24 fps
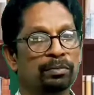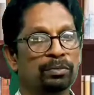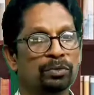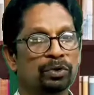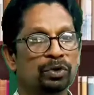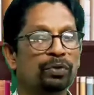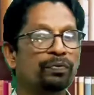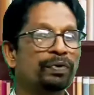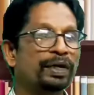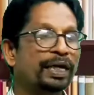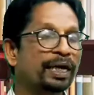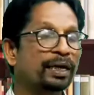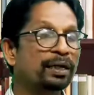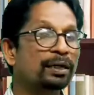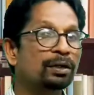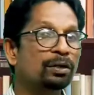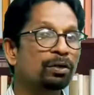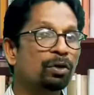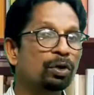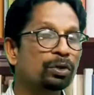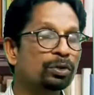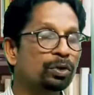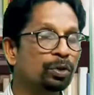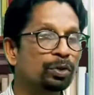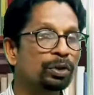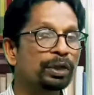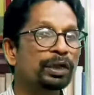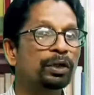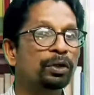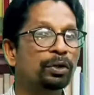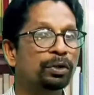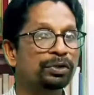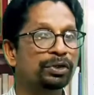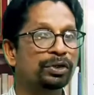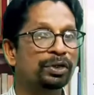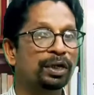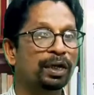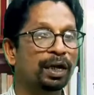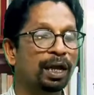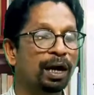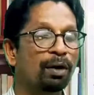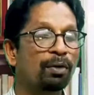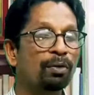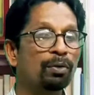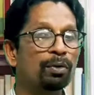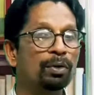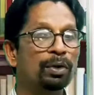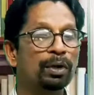So we can go through the question
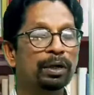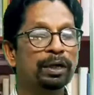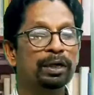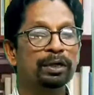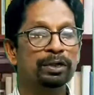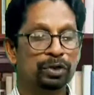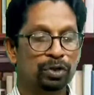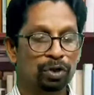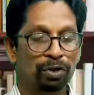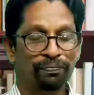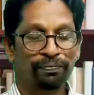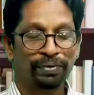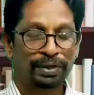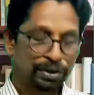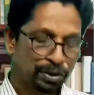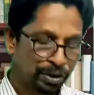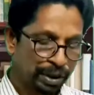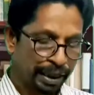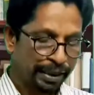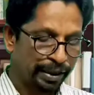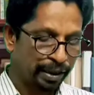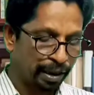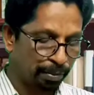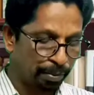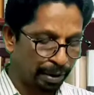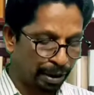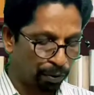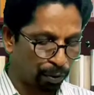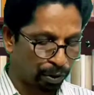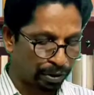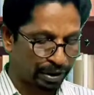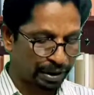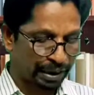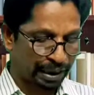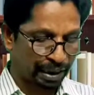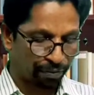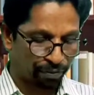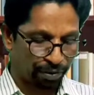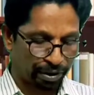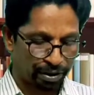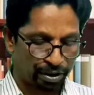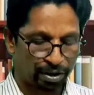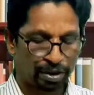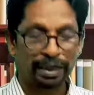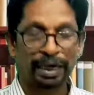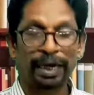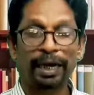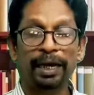now. So first item, it was given,
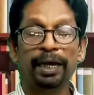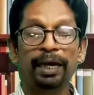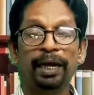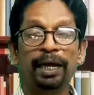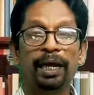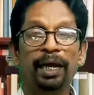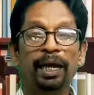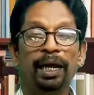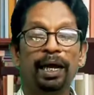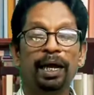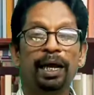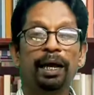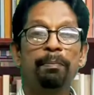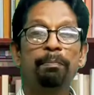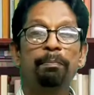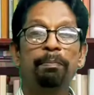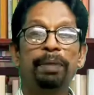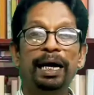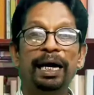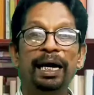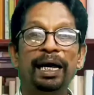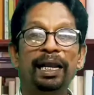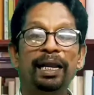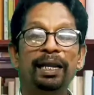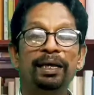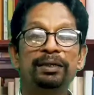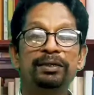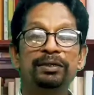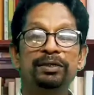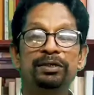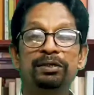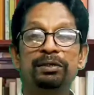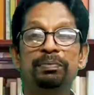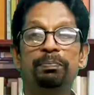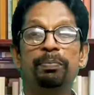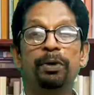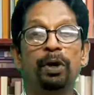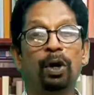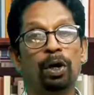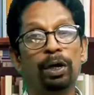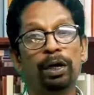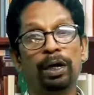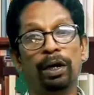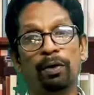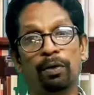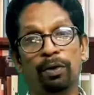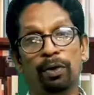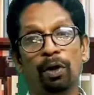say, balance brought
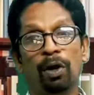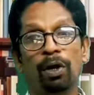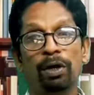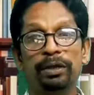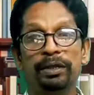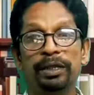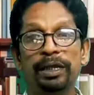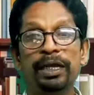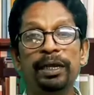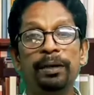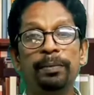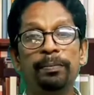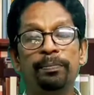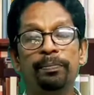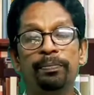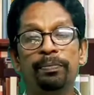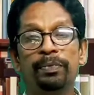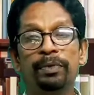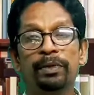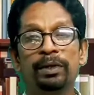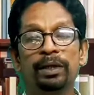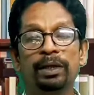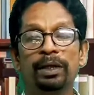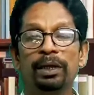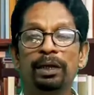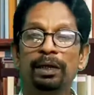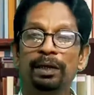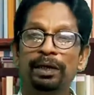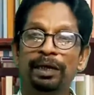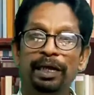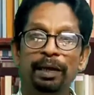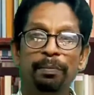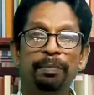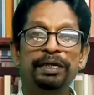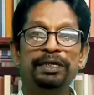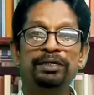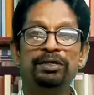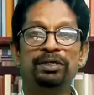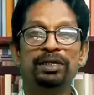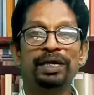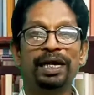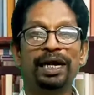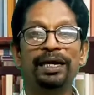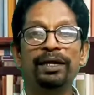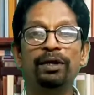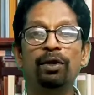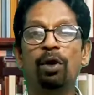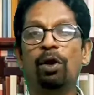down on the debit
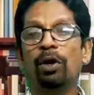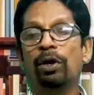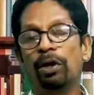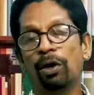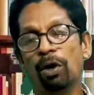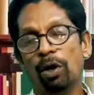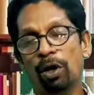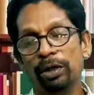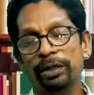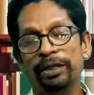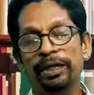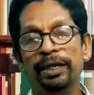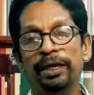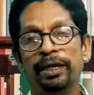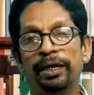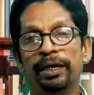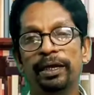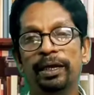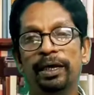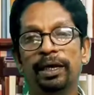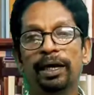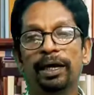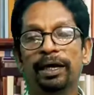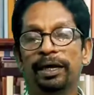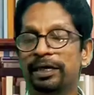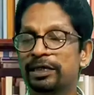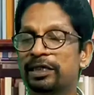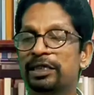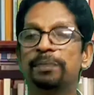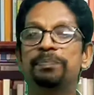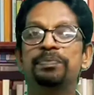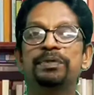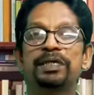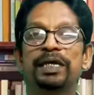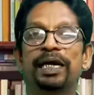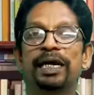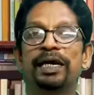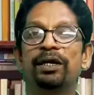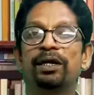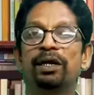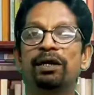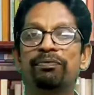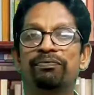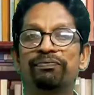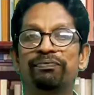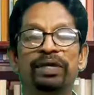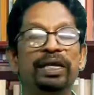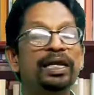side or on the receipt side
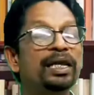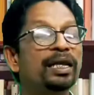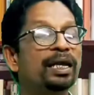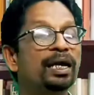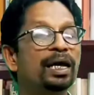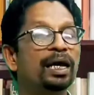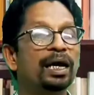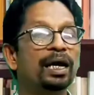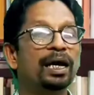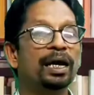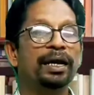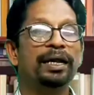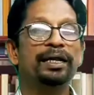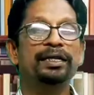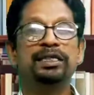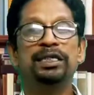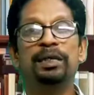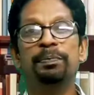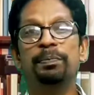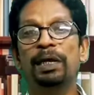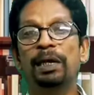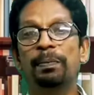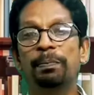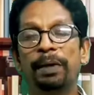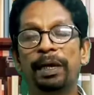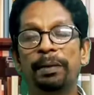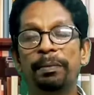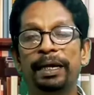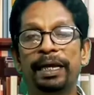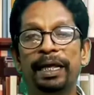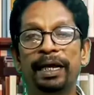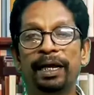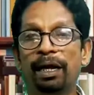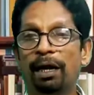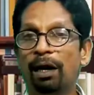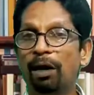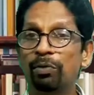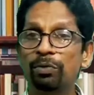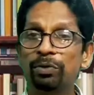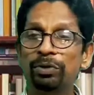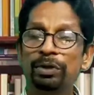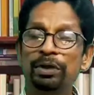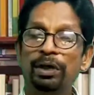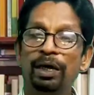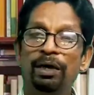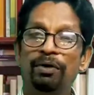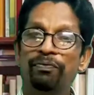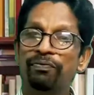of the receipt and payment
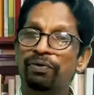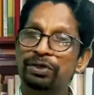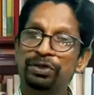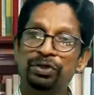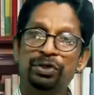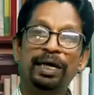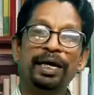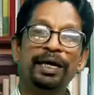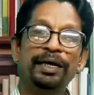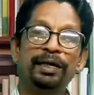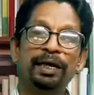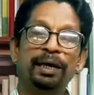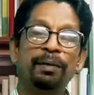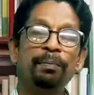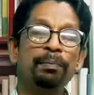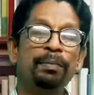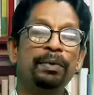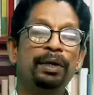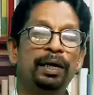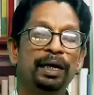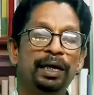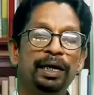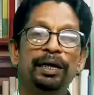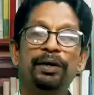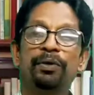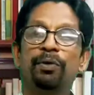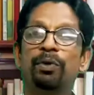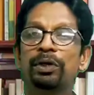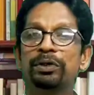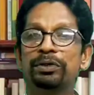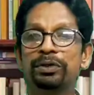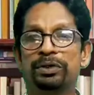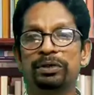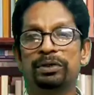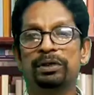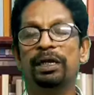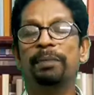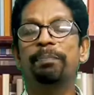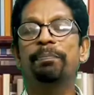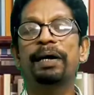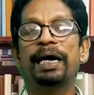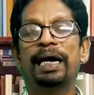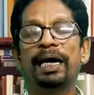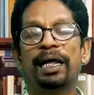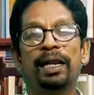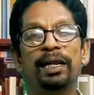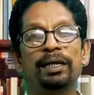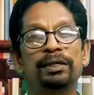account. First item, it was the
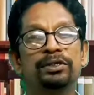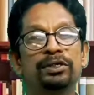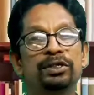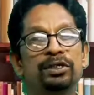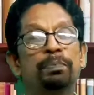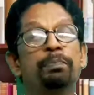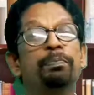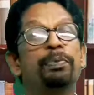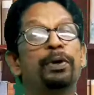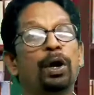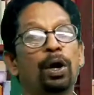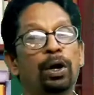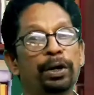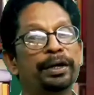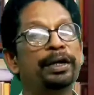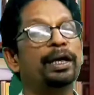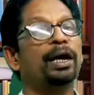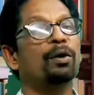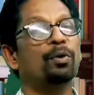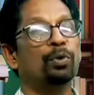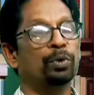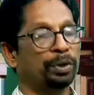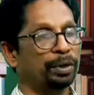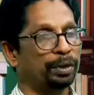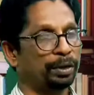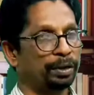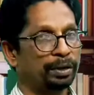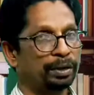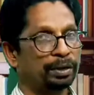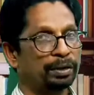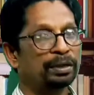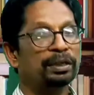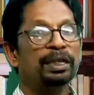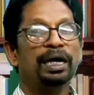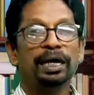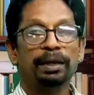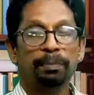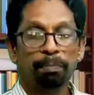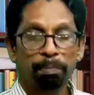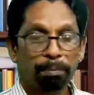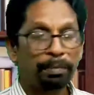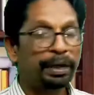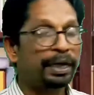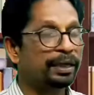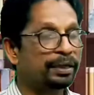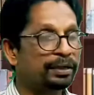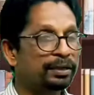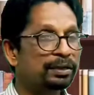balance brought down. That
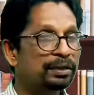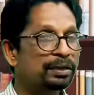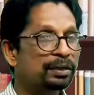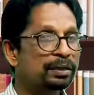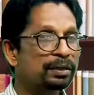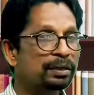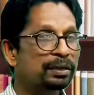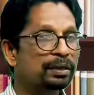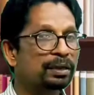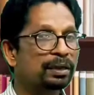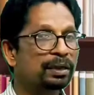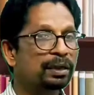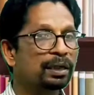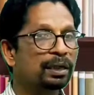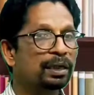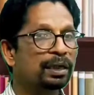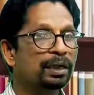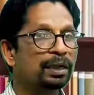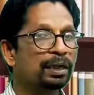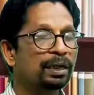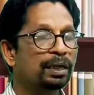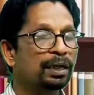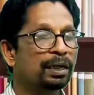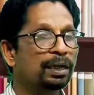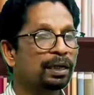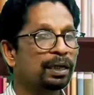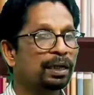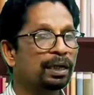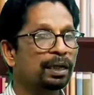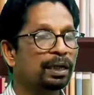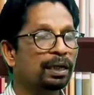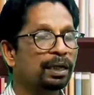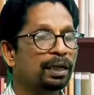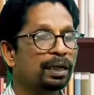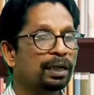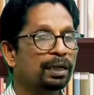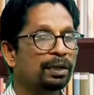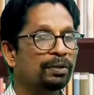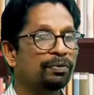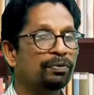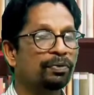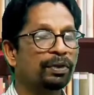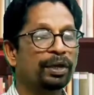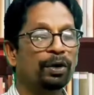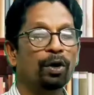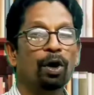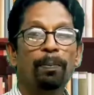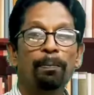means
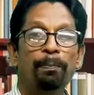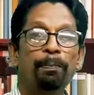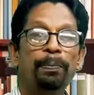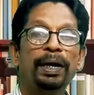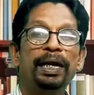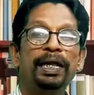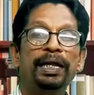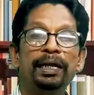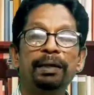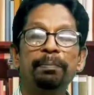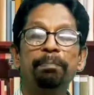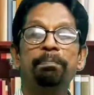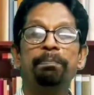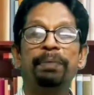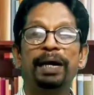the opening